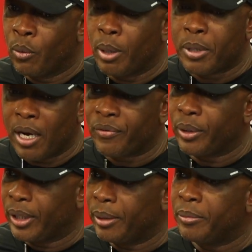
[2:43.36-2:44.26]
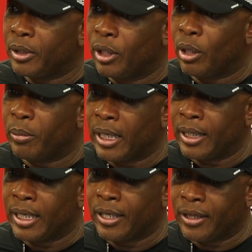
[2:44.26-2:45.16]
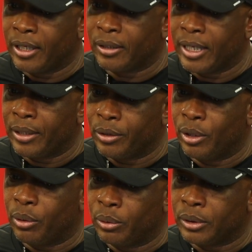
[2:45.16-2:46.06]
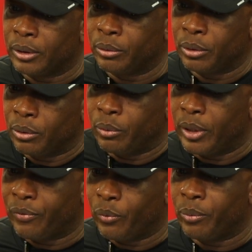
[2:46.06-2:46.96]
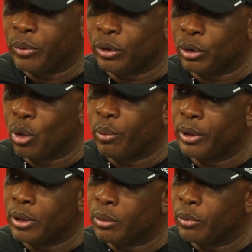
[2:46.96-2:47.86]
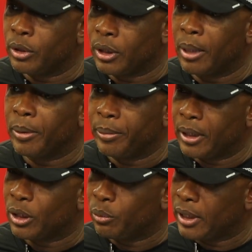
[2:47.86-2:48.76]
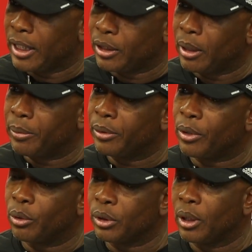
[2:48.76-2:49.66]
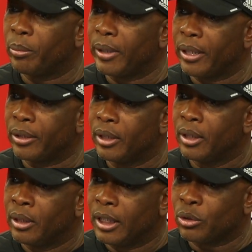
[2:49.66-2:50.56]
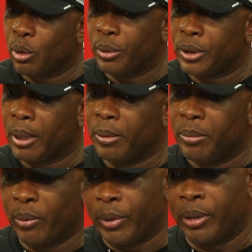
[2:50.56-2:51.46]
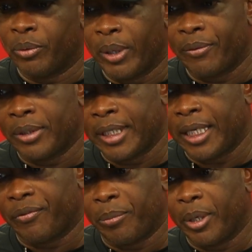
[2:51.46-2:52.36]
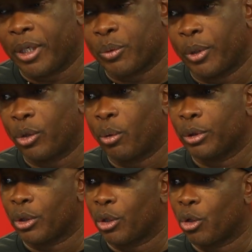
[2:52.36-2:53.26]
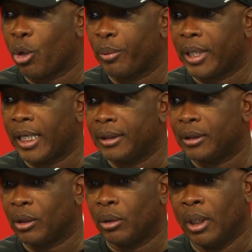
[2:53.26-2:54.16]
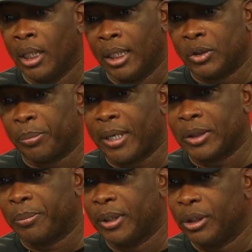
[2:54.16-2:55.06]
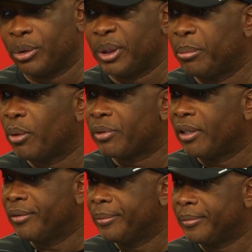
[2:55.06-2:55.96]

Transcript: Well, I'm confident in him, you know, but I think that, you know, if Will wants to go with Chuba because we think Chuba throws a little better, let's go with Chuba. But we'll have to take it from here because we don't know what's going to go on with Casey. So it's a possibility you'll see both of them.